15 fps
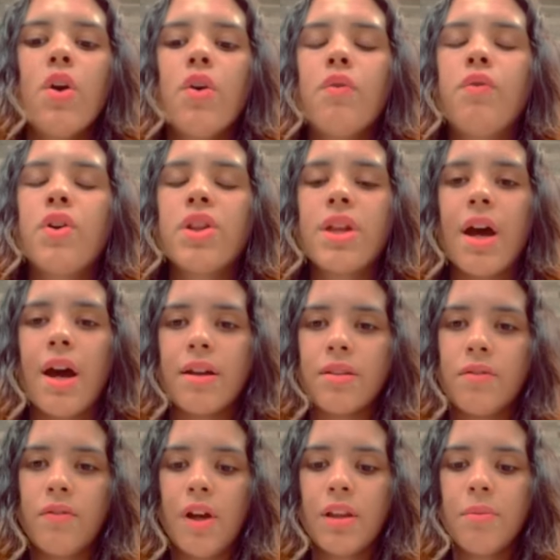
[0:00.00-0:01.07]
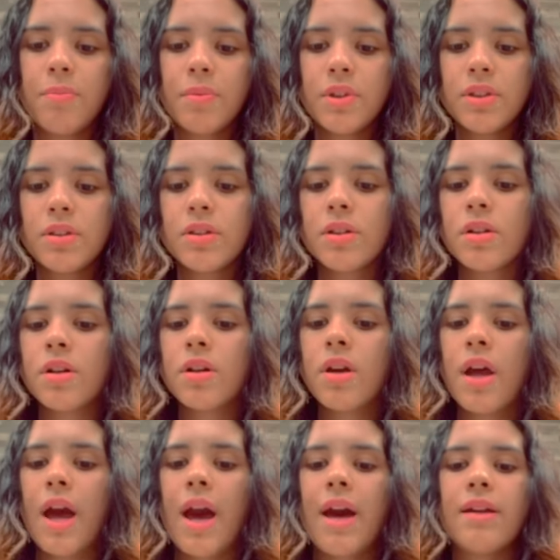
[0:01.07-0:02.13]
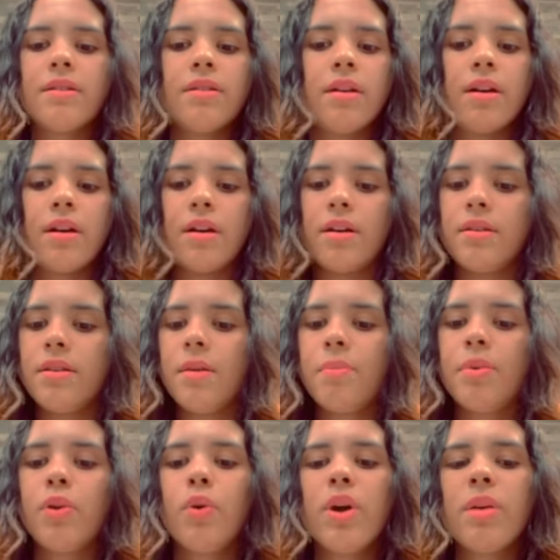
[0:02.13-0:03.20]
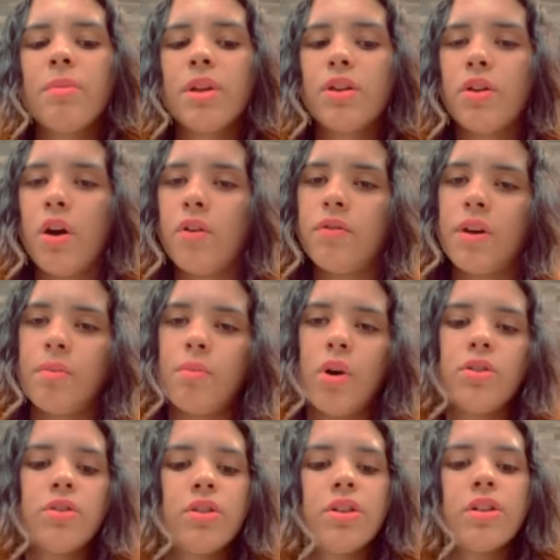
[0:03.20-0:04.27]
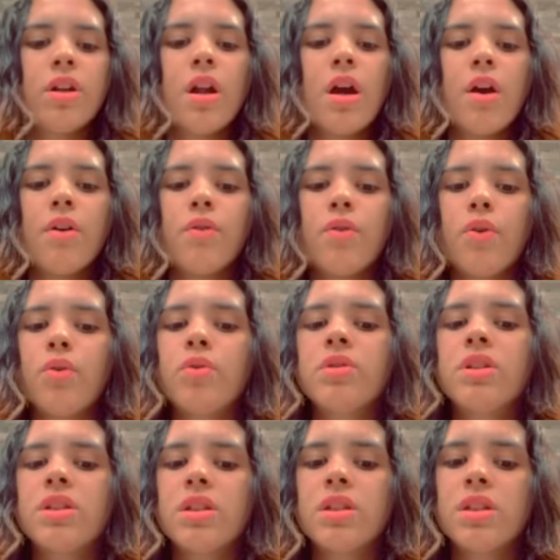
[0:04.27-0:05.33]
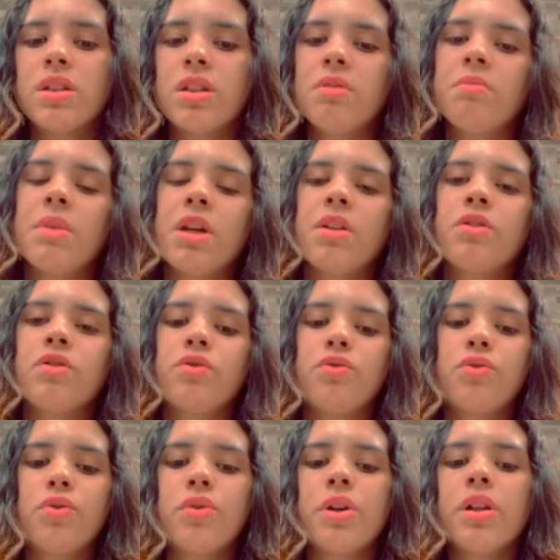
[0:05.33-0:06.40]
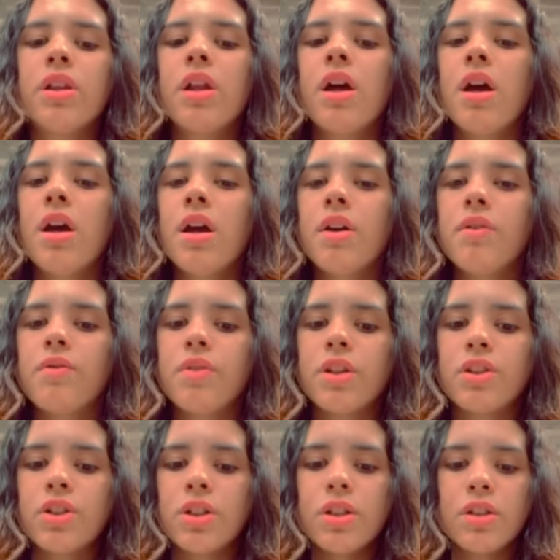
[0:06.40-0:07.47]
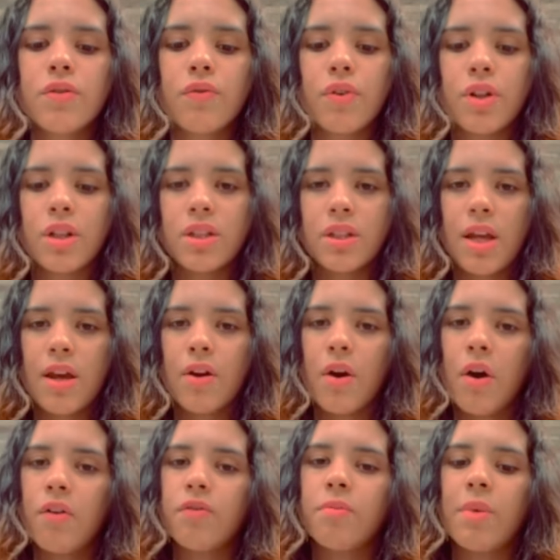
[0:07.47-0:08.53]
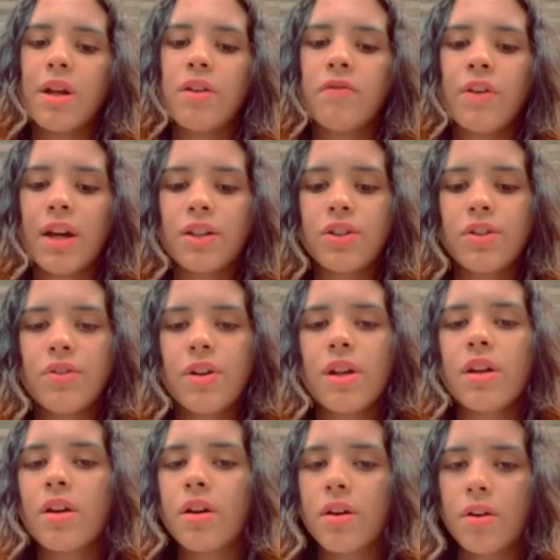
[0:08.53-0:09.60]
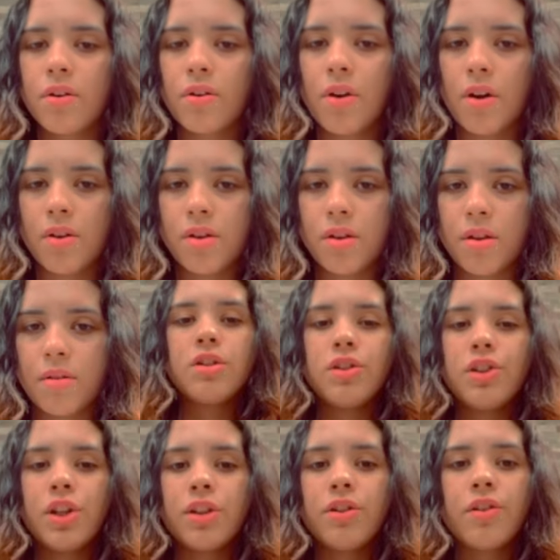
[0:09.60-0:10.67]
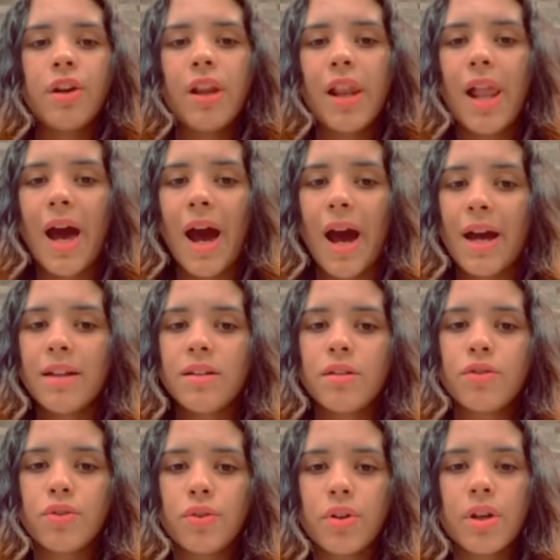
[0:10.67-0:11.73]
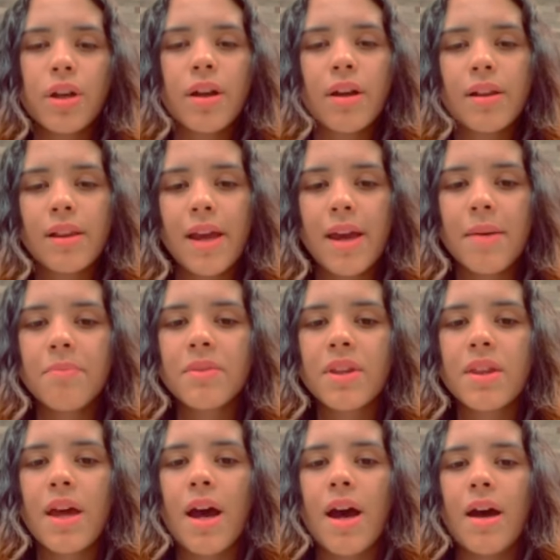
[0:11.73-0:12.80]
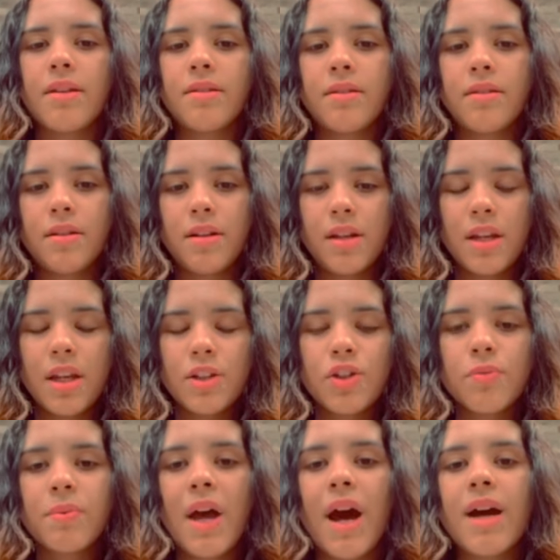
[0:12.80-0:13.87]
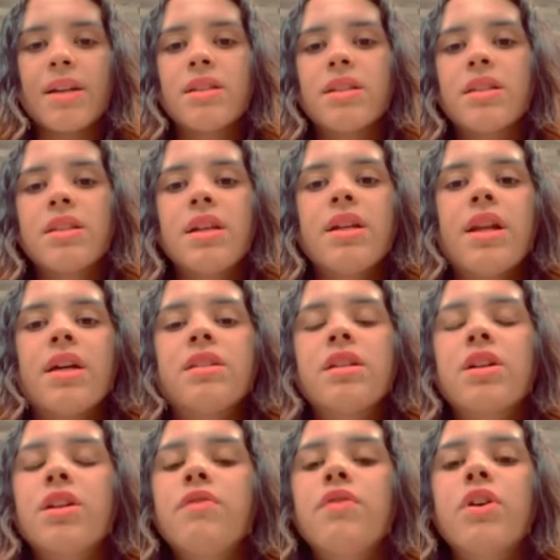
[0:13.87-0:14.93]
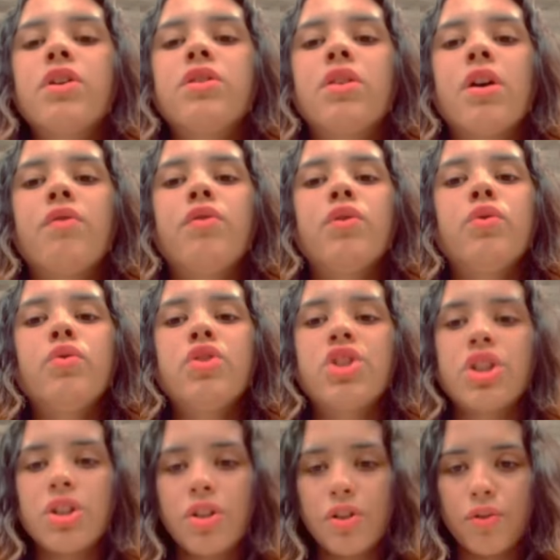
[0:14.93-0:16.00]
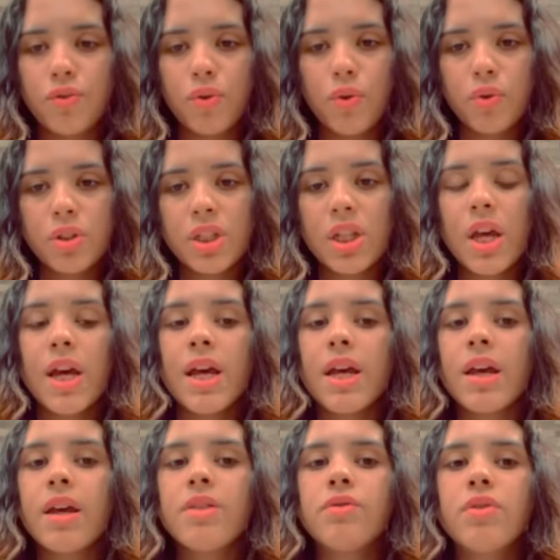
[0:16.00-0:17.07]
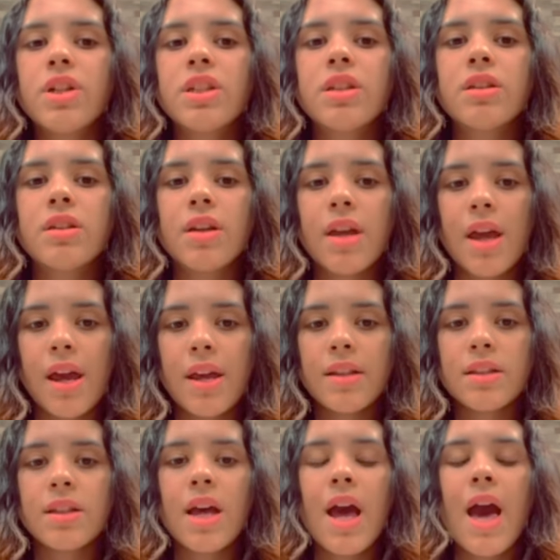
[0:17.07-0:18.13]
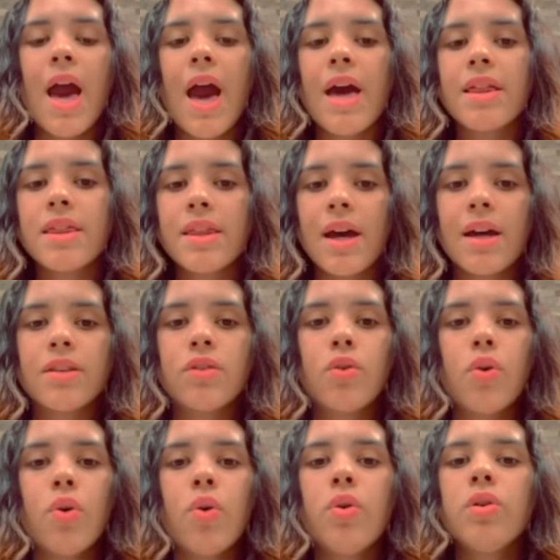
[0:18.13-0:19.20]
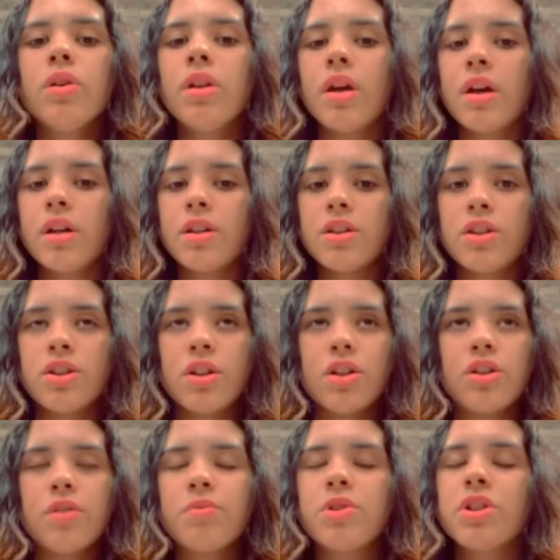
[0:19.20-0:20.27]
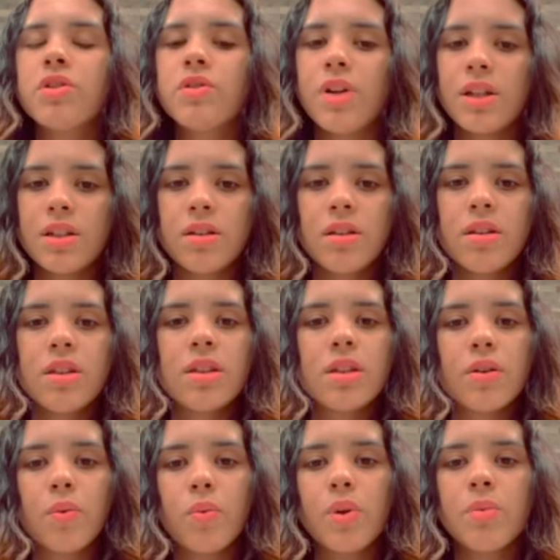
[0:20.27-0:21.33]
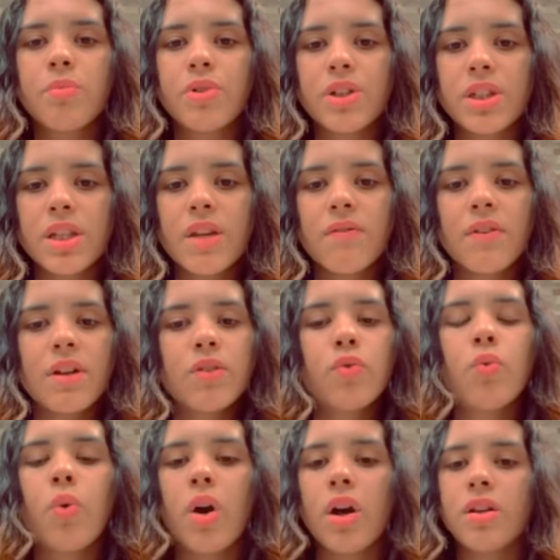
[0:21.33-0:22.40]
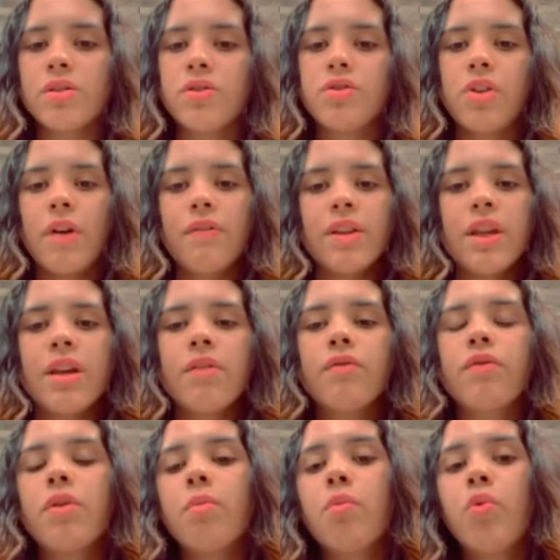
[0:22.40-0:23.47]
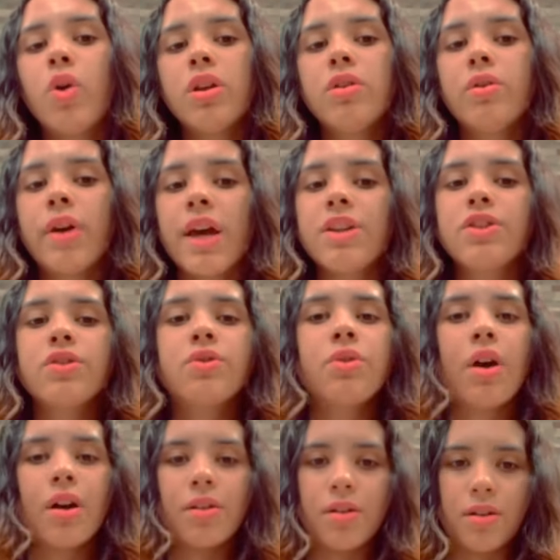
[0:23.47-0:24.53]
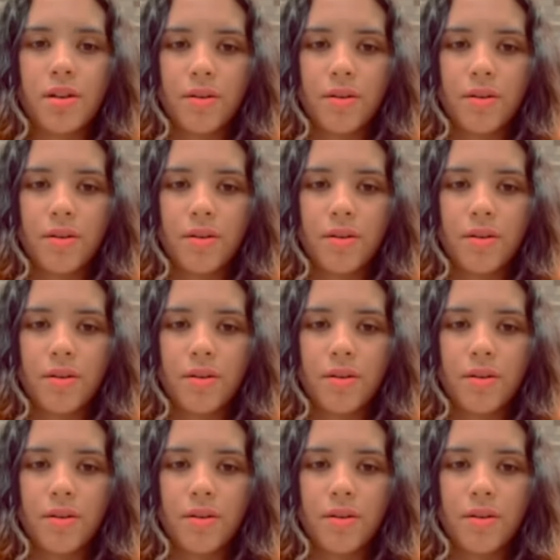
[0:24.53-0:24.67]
for the development and the deployment of a modern road system in rural regions for the sake of manufacturing growth. General Adel Turk claimed that Egypt has seen a significant evolution in roads in recent decades, and that all Egyptian residents will perceive it while traveling from one location to other.